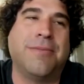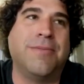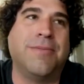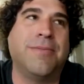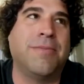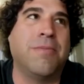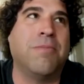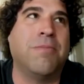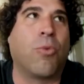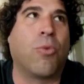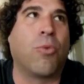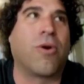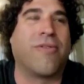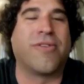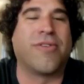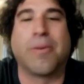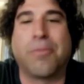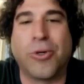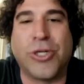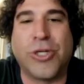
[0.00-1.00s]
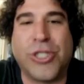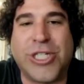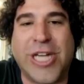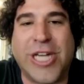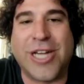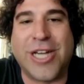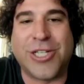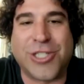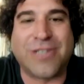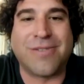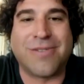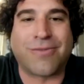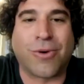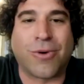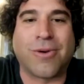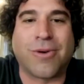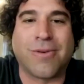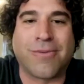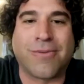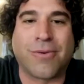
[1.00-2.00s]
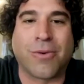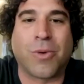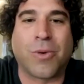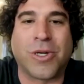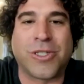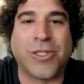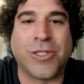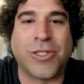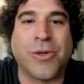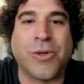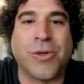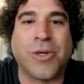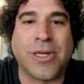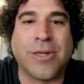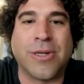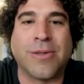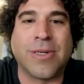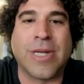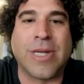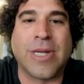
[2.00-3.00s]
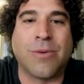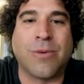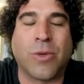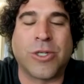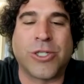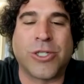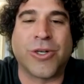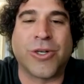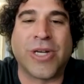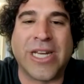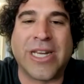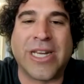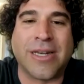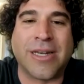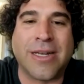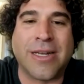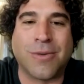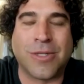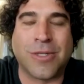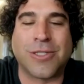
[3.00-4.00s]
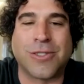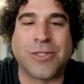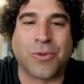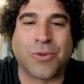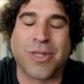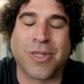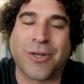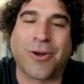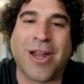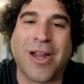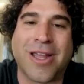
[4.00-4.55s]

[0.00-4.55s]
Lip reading: more of an appreciation for what you're doing and what you're eating, which is really great.